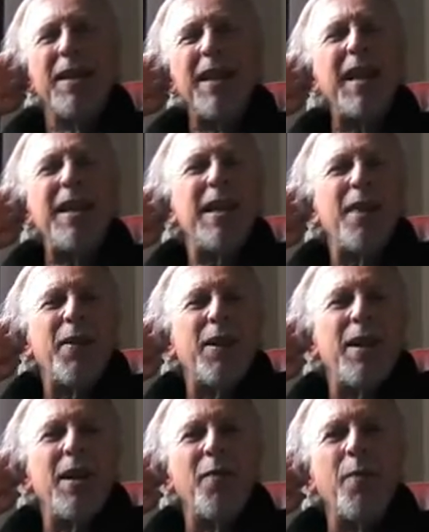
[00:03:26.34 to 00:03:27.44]
They didn't have
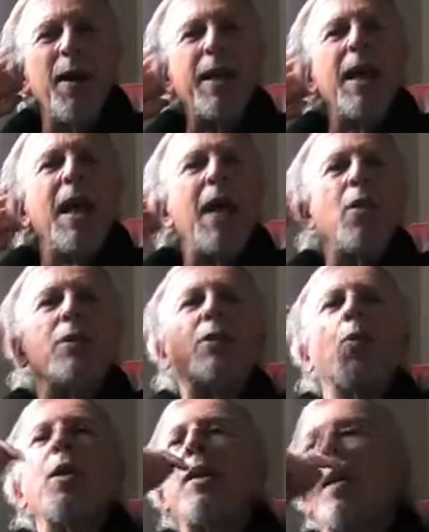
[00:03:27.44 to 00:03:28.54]
enough money, and also
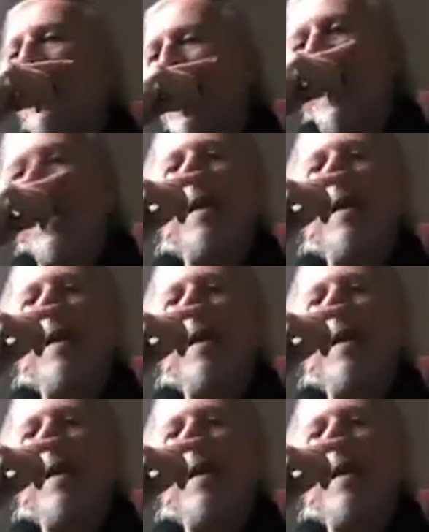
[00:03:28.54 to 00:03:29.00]
one of the key